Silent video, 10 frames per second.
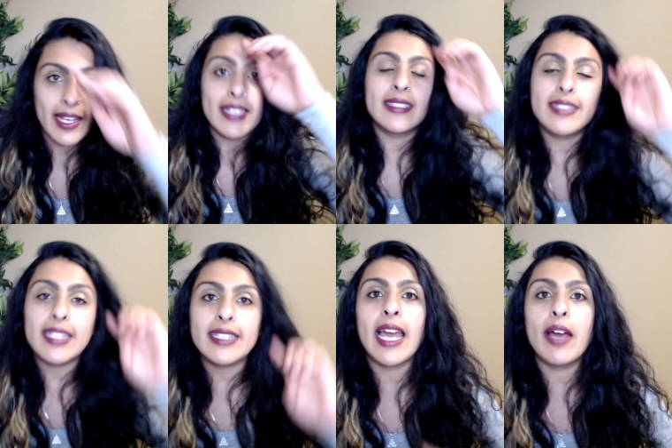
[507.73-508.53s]

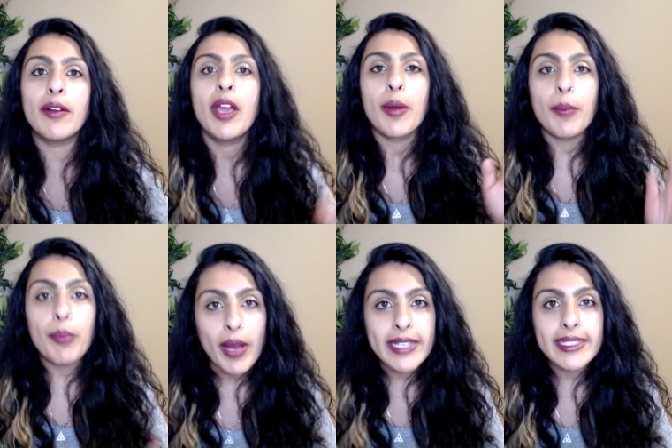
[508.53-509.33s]
Sit down,
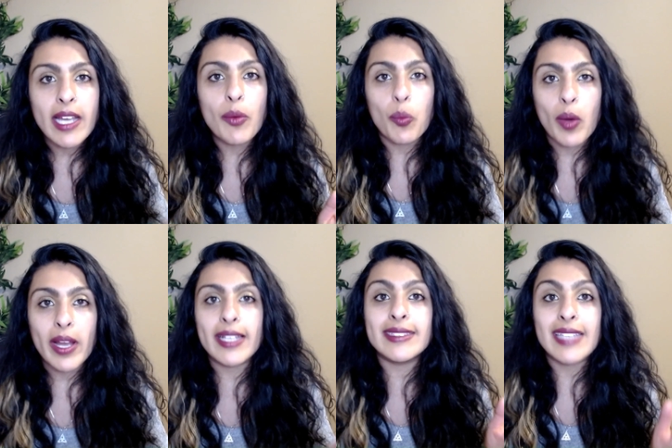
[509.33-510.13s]
break down what
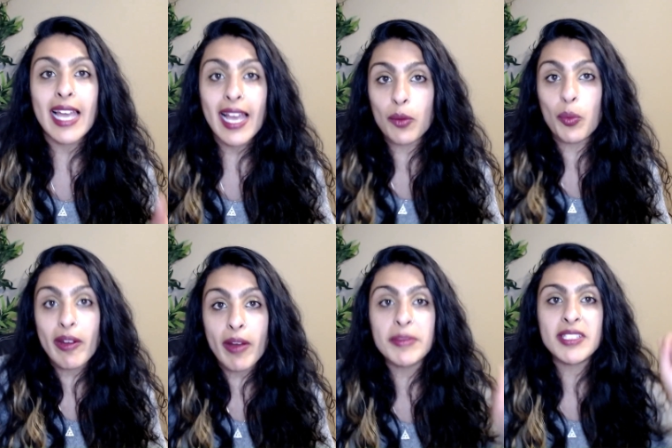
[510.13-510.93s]
is
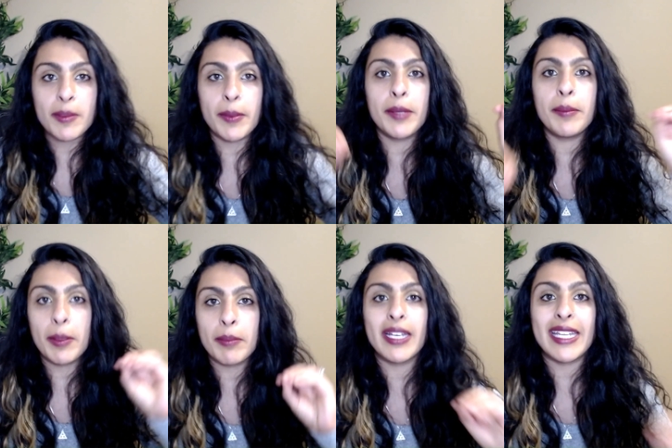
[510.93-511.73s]
where I'm spending my
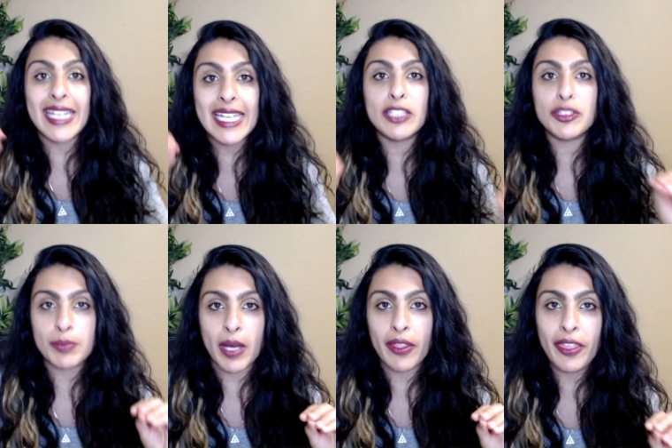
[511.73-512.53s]
money each
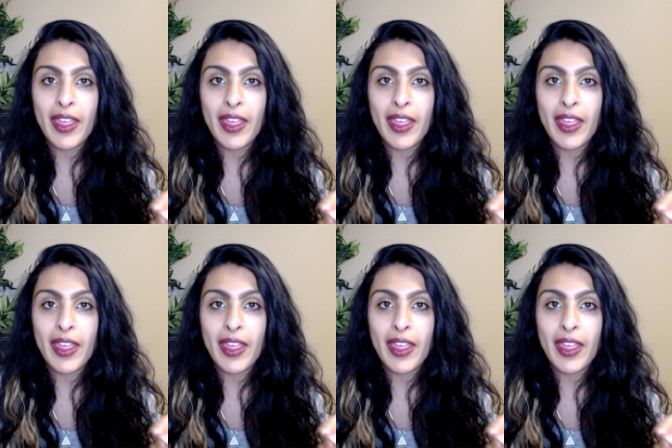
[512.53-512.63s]
month